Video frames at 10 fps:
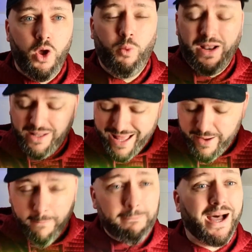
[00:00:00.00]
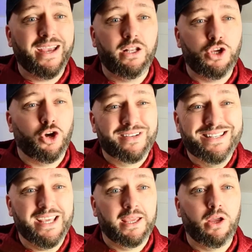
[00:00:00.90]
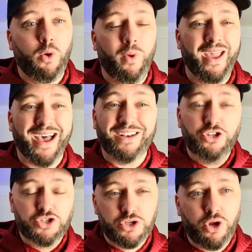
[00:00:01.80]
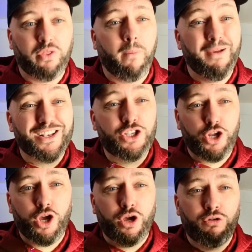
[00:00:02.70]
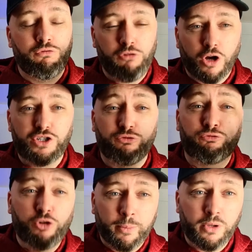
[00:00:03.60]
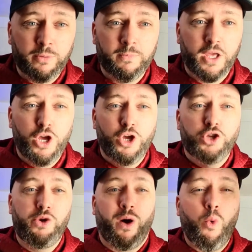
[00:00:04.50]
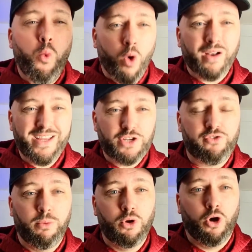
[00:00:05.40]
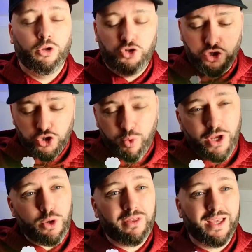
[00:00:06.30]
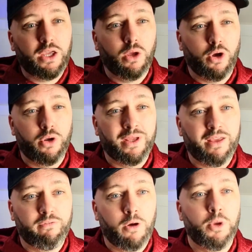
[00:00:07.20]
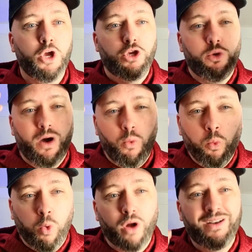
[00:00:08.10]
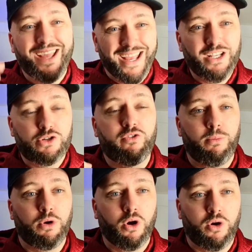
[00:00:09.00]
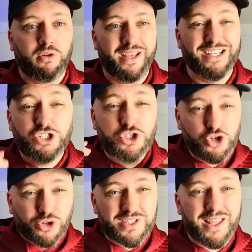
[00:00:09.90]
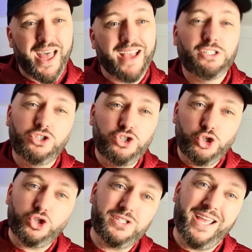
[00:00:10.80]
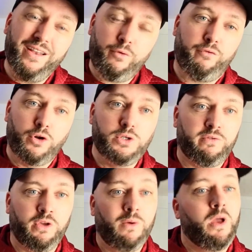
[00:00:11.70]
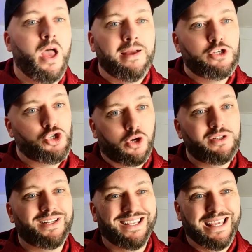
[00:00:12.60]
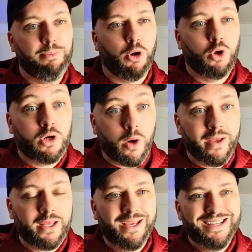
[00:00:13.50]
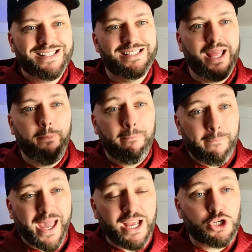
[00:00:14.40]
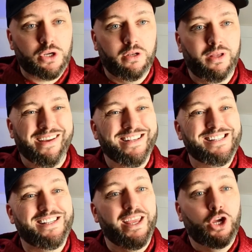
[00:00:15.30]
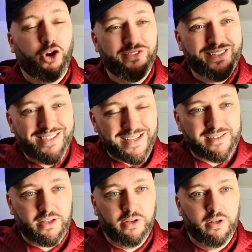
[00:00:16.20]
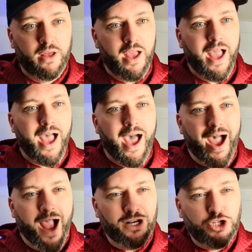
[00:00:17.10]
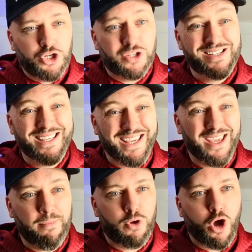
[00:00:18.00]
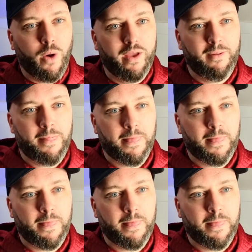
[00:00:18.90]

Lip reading: When, like a miner, you're digging away at just nothing but dirt and rocks and rubble, you are 1 inch from gold. Just when you think you're gonna give up, you are 1 inch from gold. It's just there, it's just in front of you. Just keep on going, stay patient, stay consistent, and just keep going.